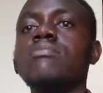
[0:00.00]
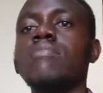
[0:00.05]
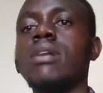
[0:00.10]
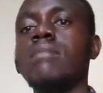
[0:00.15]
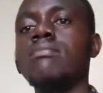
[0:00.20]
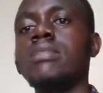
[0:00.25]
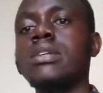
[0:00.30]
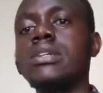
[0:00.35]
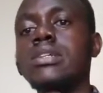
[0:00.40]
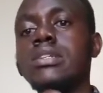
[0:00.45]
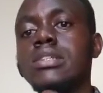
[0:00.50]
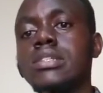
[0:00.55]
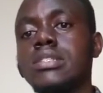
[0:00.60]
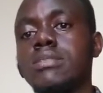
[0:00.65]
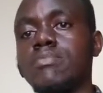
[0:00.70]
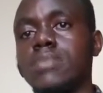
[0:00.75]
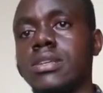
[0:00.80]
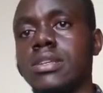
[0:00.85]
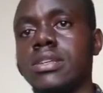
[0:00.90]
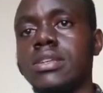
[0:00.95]
public
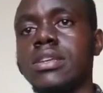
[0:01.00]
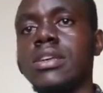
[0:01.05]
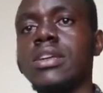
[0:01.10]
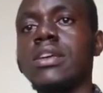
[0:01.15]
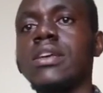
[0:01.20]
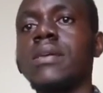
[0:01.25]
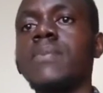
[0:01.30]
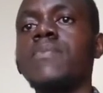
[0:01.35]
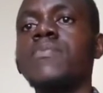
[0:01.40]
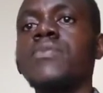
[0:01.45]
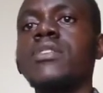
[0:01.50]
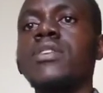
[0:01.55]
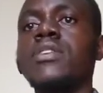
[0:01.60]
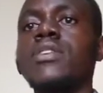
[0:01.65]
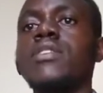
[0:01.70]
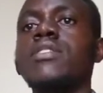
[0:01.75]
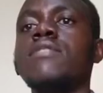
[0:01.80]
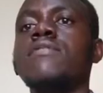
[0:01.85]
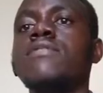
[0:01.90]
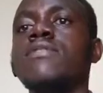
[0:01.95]
speaking.
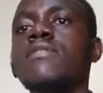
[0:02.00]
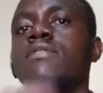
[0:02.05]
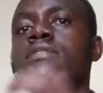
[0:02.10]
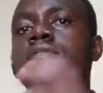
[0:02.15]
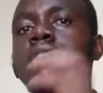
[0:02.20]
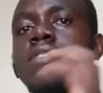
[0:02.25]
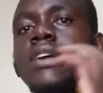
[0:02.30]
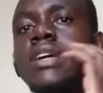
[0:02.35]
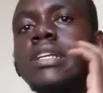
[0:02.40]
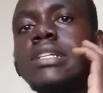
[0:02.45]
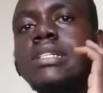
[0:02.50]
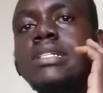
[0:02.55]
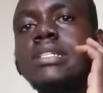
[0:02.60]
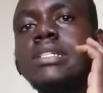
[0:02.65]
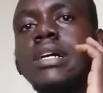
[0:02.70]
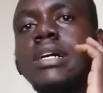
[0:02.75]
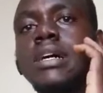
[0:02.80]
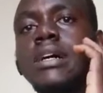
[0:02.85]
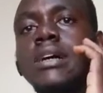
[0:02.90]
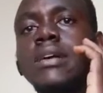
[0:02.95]
If you've read
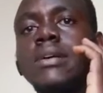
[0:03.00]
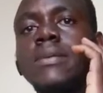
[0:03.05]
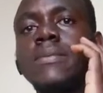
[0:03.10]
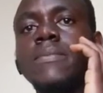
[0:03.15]
the